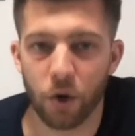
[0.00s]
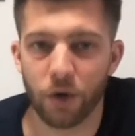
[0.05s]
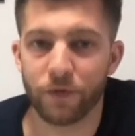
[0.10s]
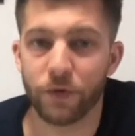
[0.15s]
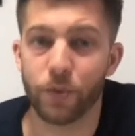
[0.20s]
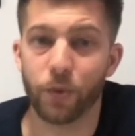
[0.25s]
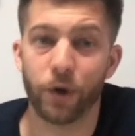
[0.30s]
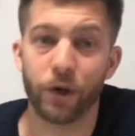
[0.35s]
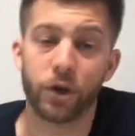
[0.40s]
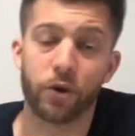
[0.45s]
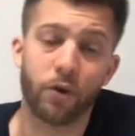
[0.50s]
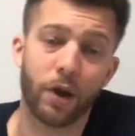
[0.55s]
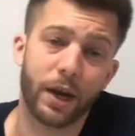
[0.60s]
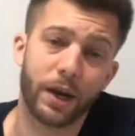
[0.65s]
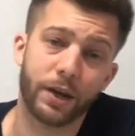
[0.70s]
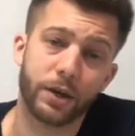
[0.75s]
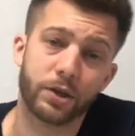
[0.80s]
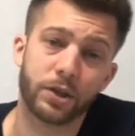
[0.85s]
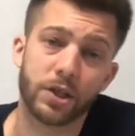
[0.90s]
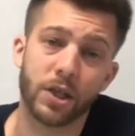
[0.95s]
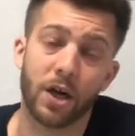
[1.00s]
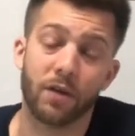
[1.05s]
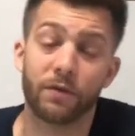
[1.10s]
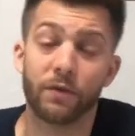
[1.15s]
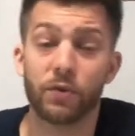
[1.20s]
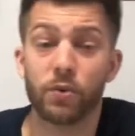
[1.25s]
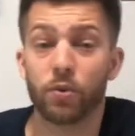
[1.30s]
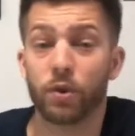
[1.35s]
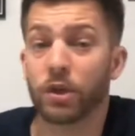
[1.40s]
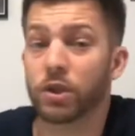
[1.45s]
If you want to grade it yourself, if
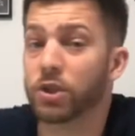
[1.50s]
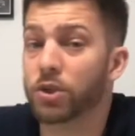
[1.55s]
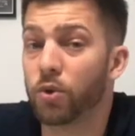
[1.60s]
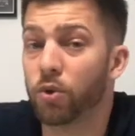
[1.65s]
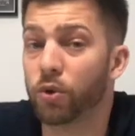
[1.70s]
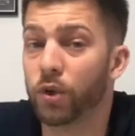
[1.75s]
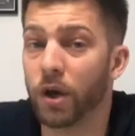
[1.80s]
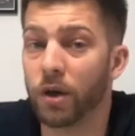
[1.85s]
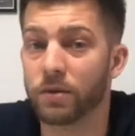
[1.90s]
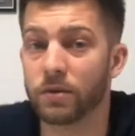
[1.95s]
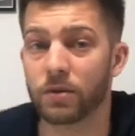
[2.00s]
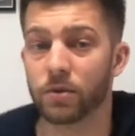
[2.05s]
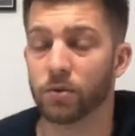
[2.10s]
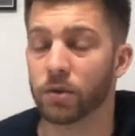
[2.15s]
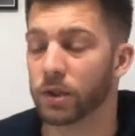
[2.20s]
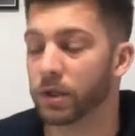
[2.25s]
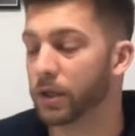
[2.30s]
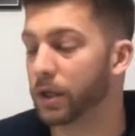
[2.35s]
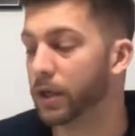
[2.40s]
you want to just hold on to it.